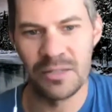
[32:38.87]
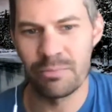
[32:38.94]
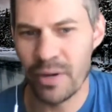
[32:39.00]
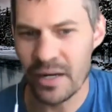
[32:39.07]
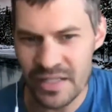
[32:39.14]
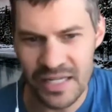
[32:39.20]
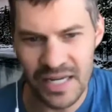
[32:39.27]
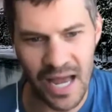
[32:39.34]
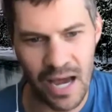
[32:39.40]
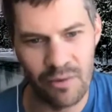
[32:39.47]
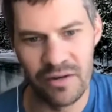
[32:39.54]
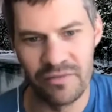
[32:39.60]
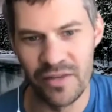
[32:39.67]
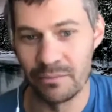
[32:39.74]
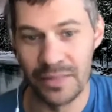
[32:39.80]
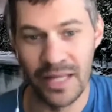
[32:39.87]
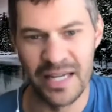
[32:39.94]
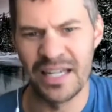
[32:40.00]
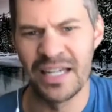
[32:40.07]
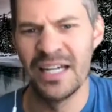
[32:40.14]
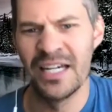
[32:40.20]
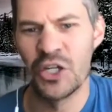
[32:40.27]
pressing out of them
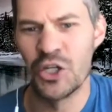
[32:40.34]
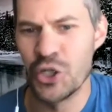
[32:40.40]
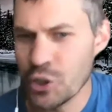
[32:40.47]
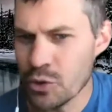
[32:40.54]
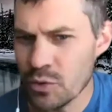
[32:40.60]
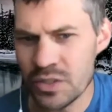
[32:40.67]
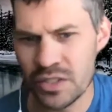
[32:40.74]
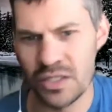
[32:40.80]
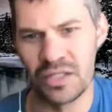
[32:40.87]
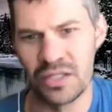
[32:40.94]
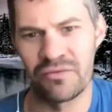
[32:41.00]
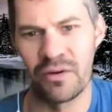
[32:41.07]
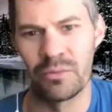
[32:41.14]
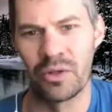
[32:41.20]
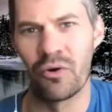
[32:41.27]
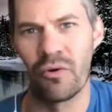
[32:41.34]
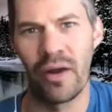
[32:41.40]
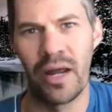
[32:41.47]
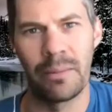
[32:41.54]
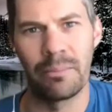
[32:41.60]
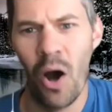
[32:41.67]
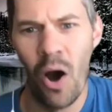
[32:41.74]
like juices from the
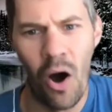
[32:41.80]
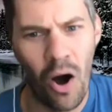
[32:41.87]
grape,